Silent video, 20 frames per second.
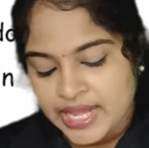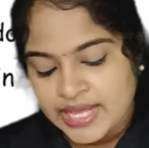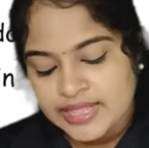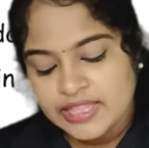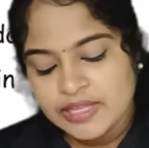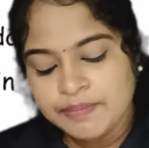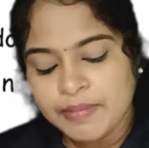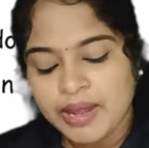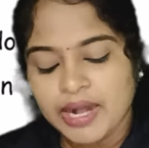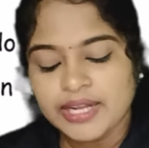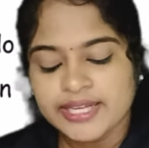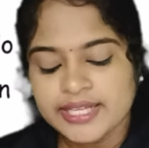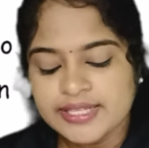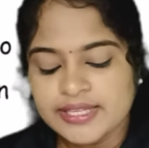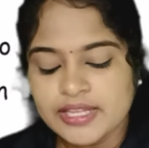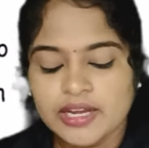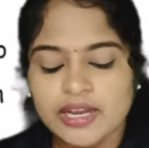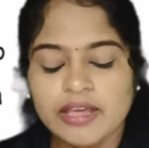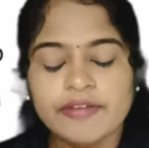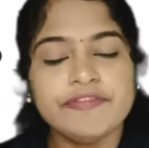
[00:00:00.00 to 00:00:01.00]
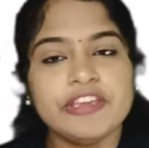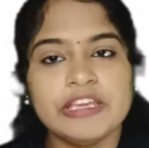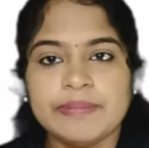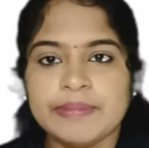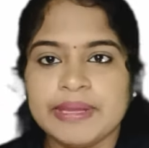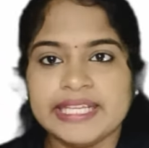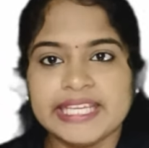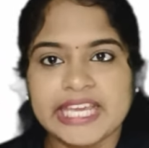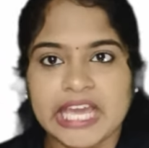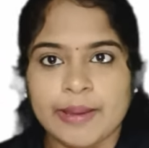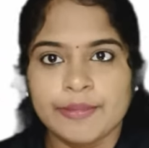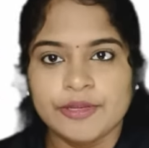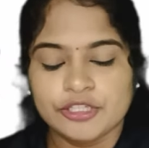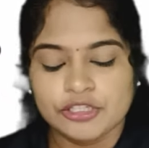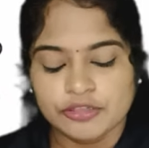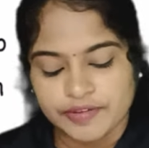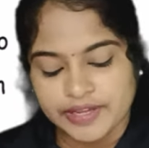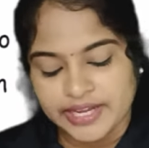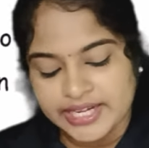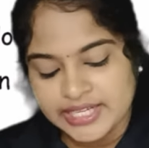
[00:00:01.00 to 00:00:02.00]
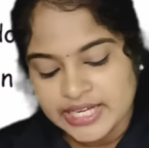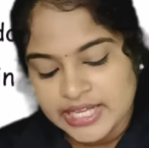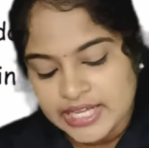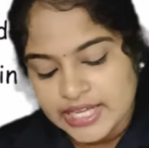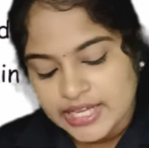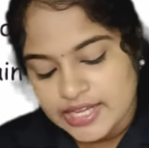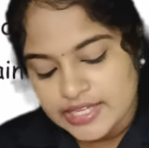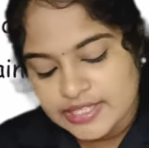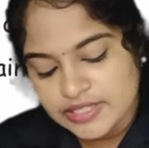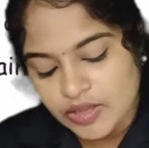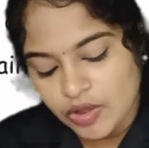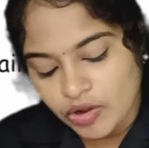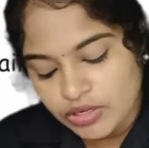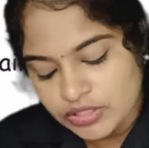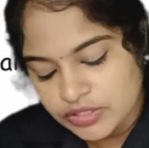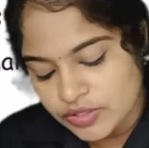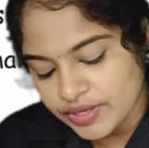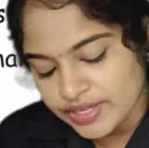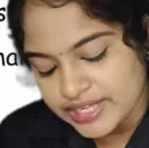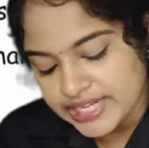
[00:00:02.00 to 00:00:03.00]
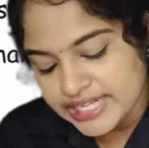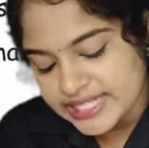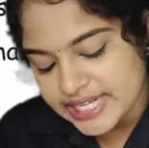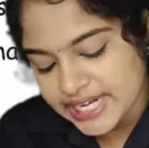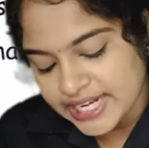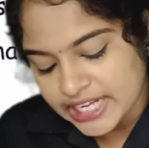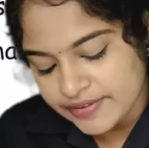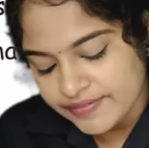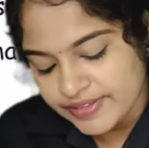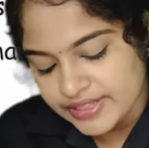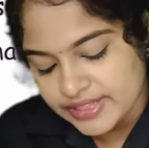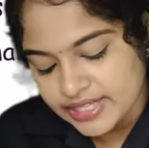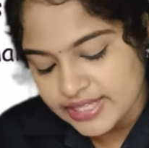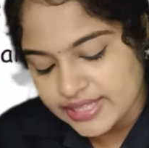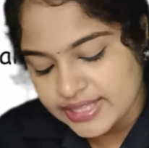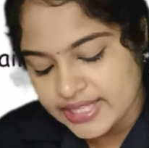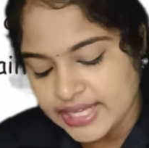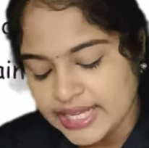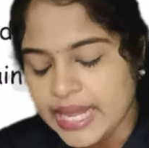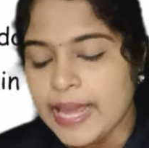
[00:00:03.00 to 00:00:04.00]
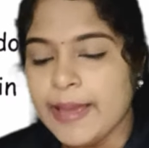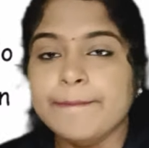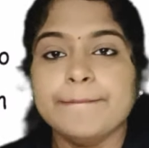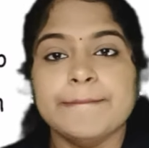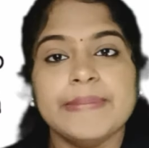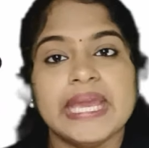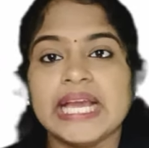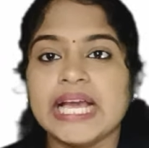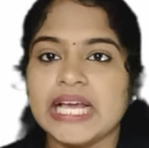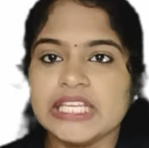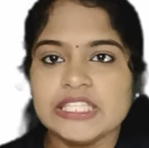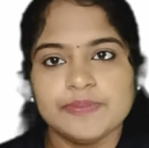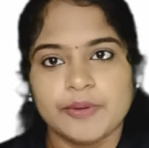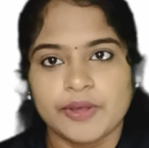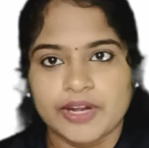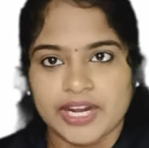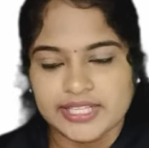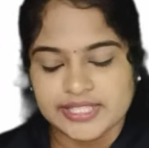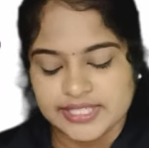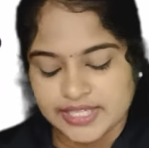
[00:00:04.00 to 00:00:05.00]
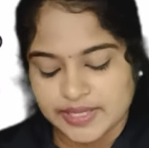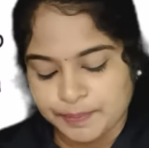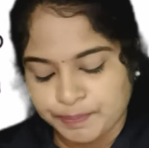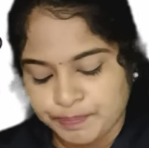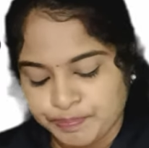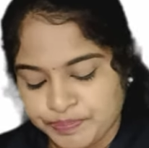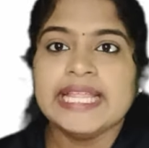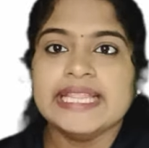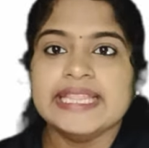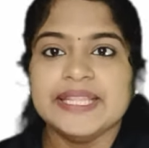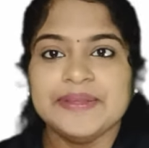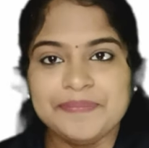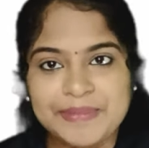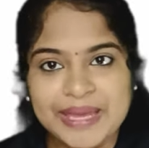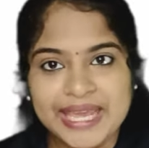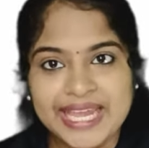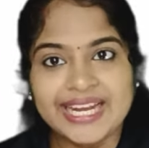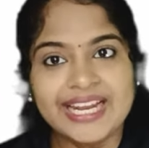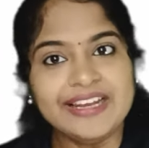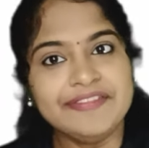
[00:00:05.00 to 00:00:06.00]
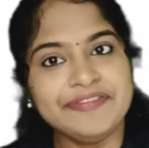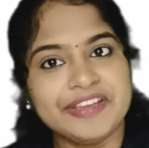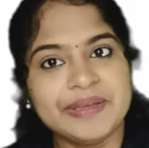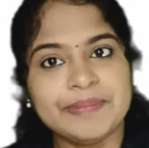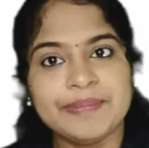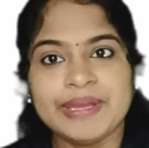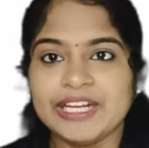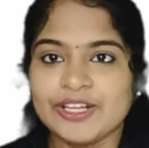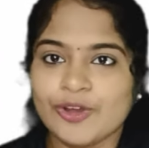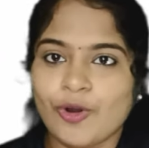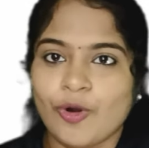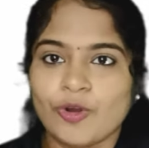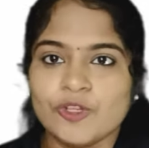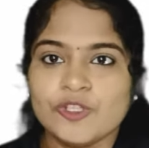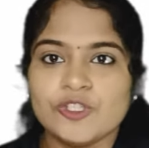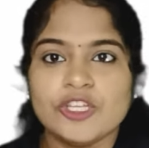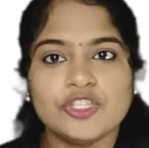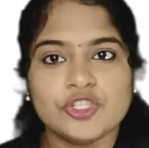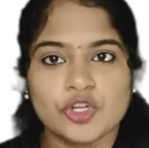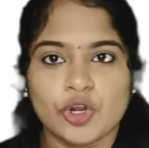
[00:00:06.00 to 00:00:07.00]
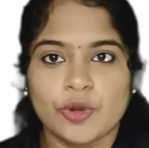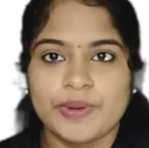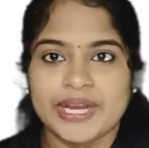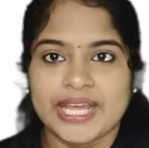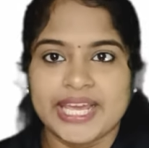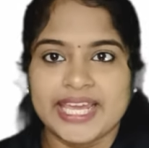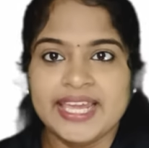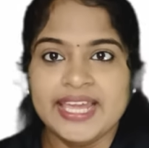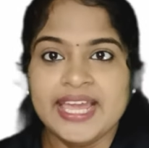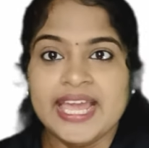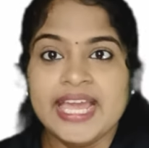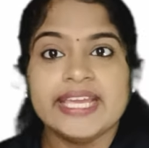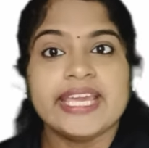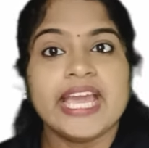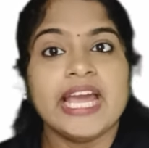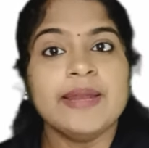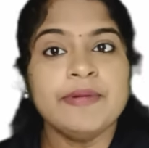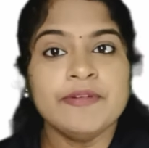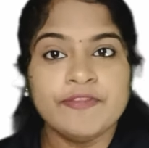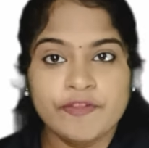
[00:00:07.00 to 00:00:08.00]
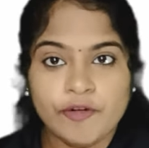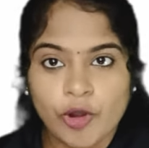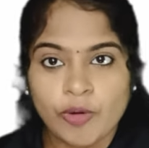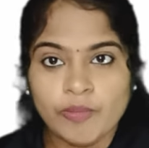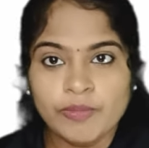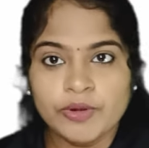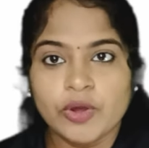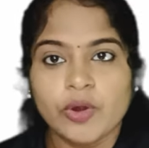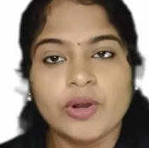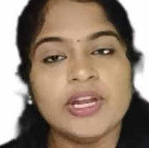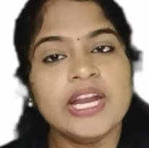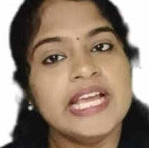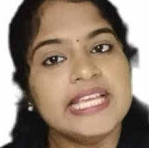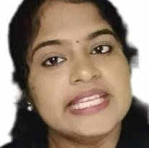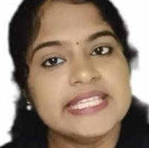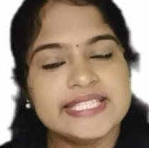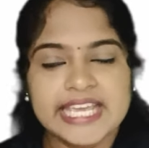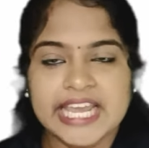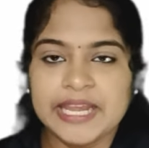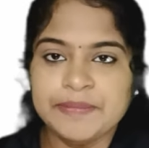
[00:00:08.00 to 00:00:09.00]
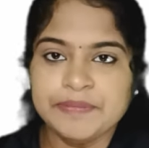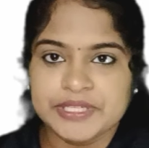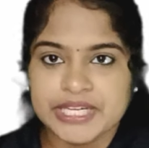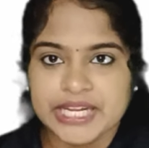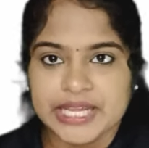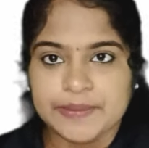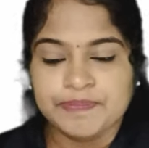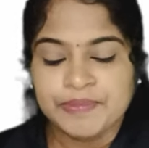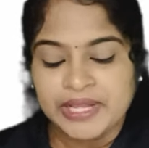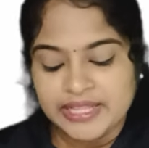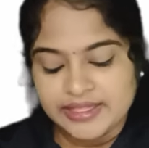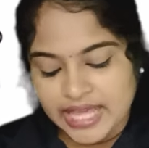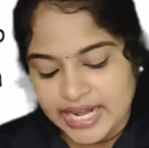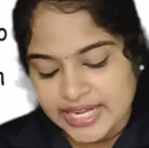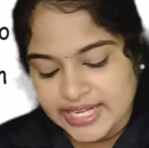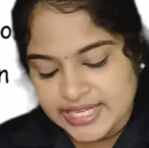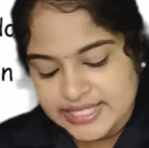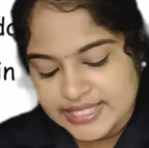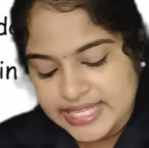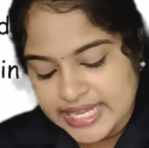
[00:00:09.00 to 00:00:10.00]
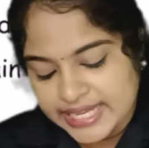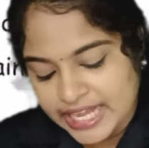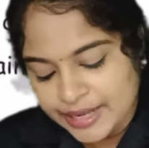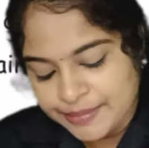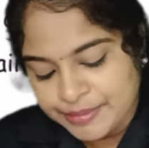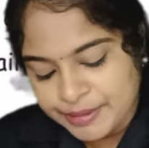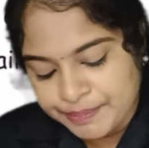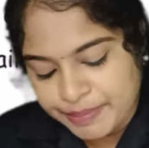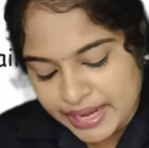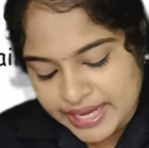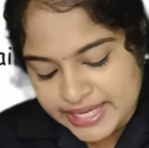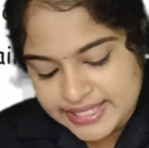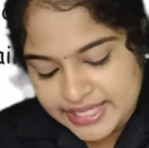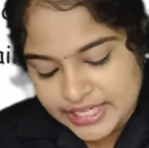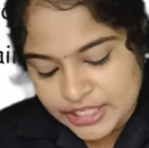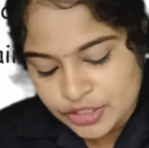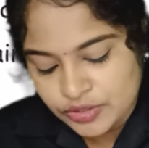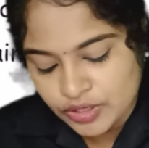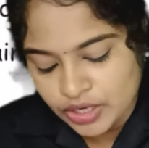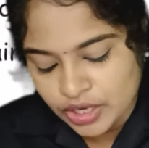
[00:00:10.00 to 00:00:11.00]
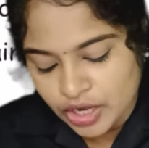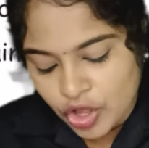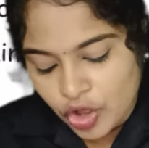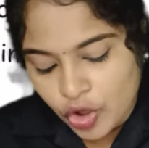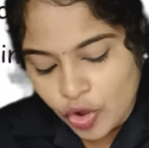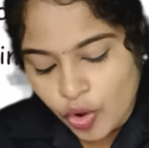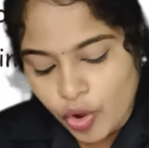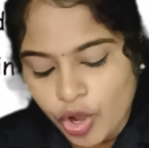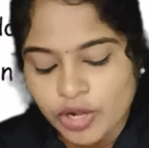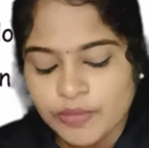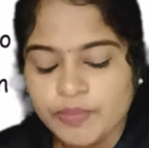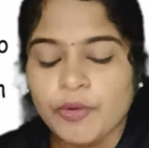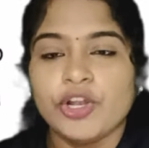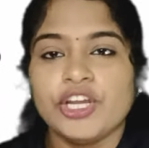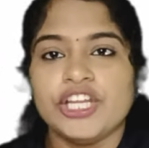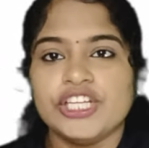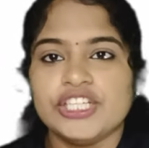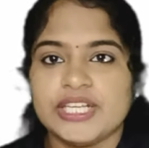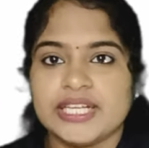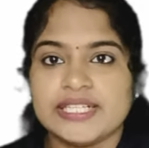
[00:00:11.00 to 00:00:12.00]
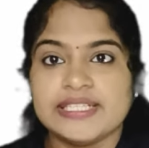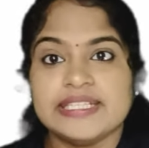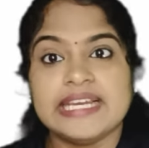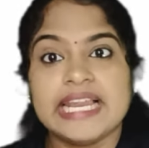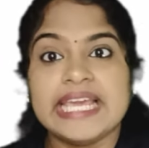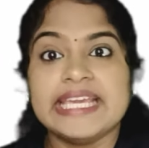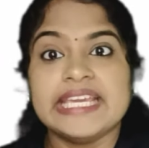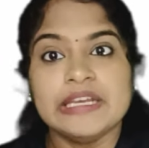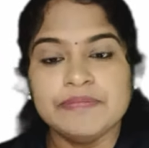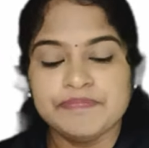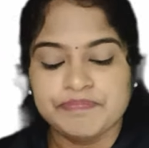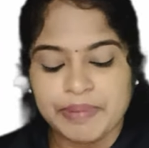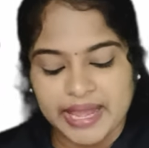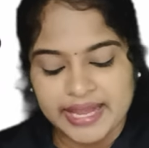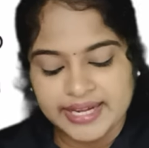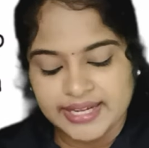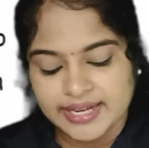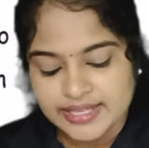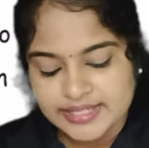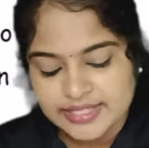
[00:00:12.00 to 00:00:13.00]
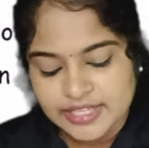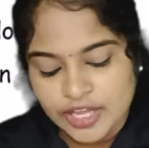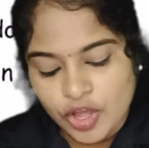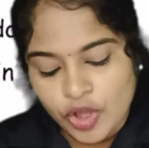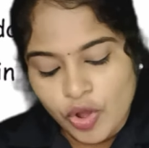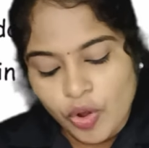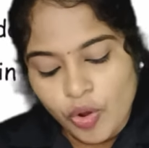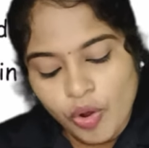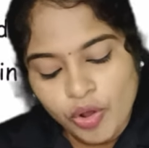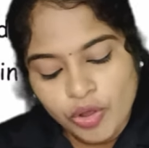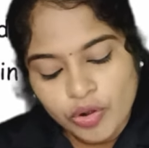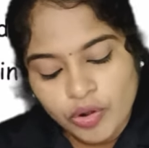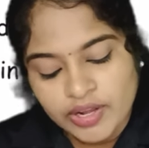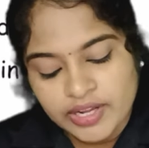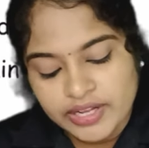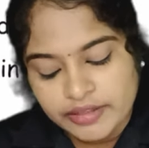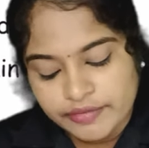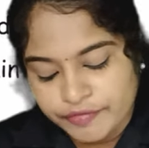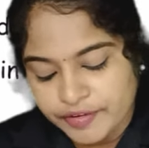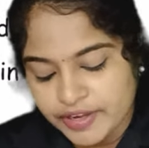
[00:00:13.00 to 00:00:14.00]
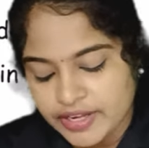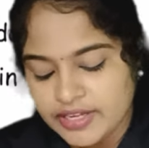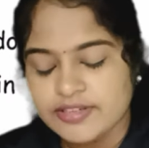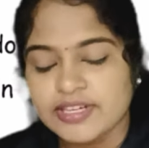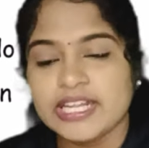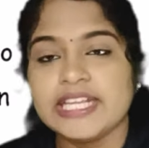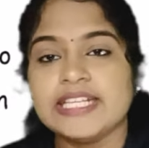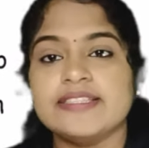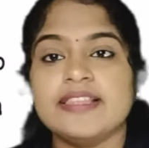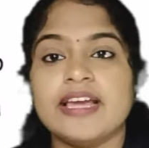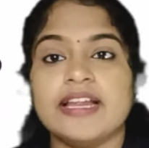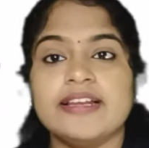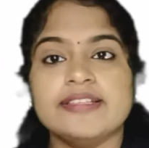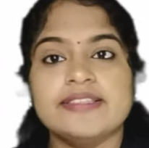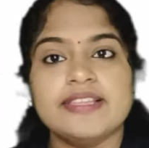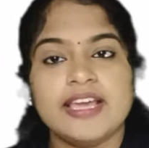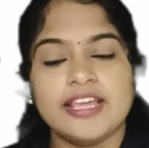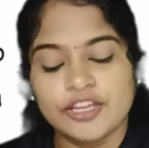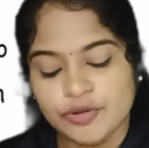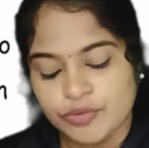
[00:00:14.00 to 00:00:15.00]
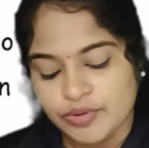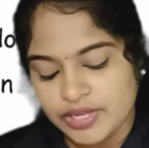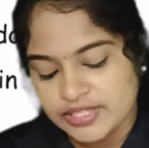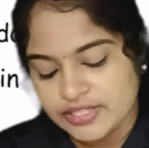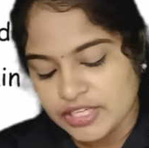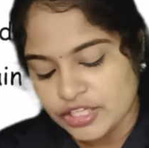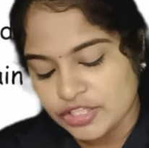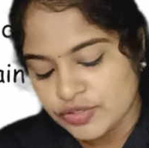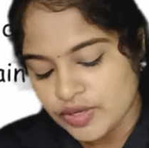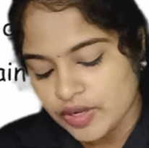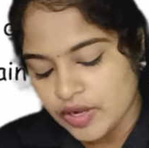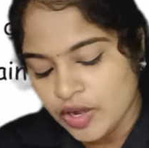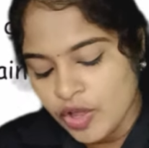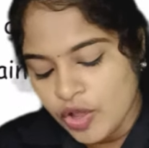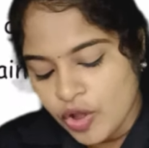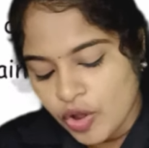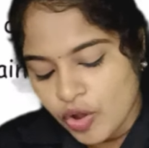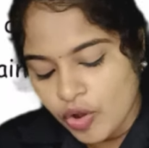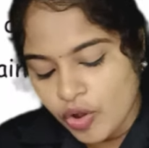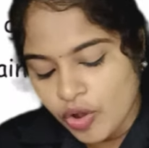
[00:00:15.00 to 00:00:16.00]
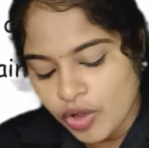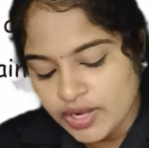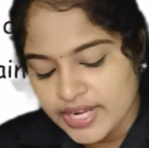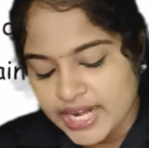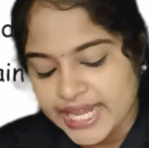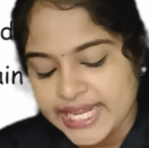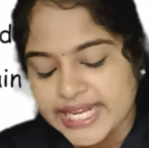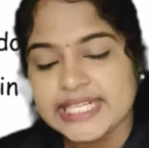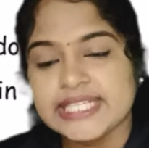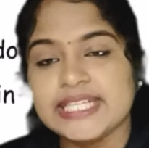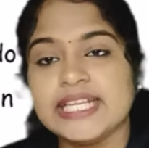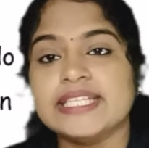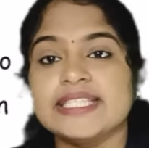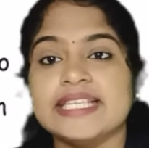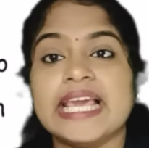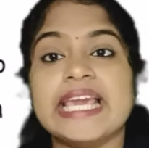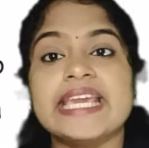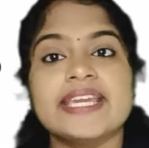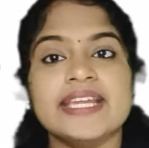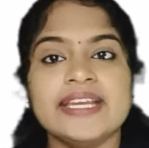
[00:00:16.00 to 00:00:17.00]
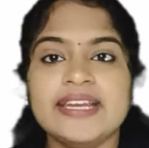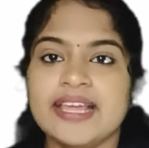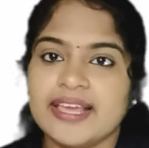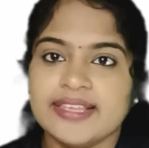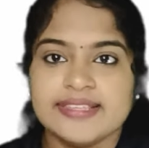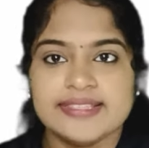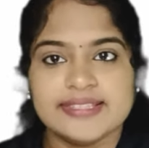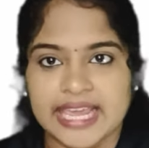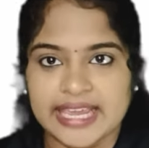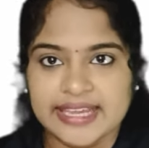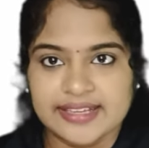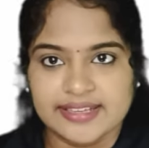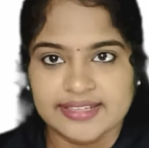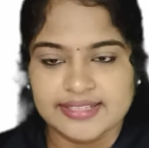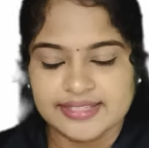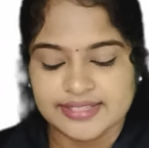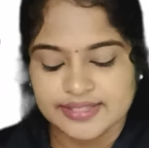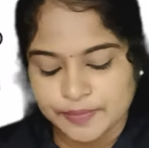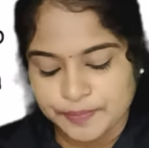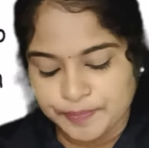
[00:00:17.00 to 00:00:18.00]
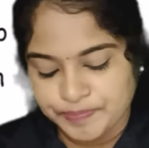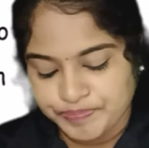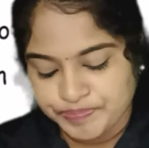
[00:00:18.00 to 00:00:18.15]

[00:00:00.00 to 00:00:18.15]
The multicellular female gametophyte is also retained within the megasporangium. The male and female cones or strobili can be formed on same tree, that is they can be bisexual or monoecious like in Pinus, or on different trees, that is they are unisexual or dioecious like in Cycas.